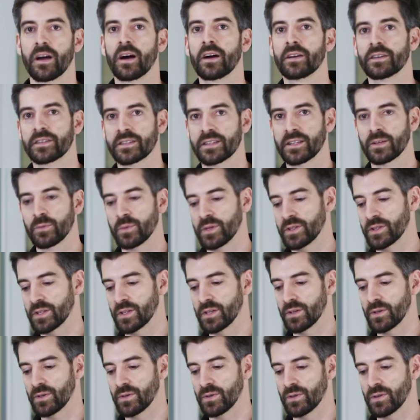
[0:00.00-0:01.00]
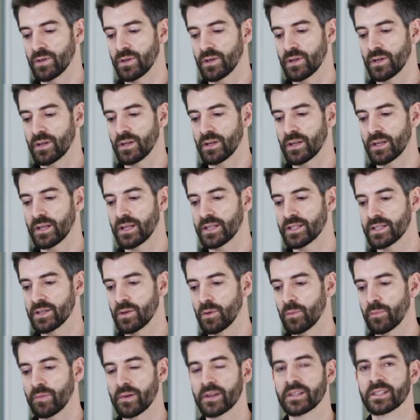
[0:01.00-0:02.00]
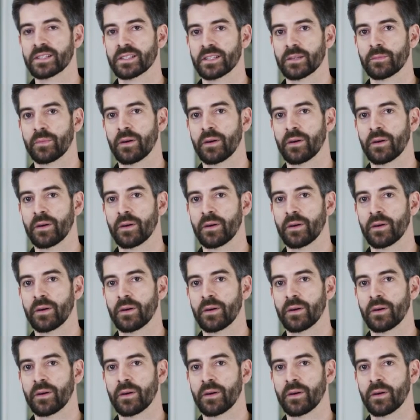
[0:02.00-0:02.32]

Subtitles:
The hardest thing we do is not printing the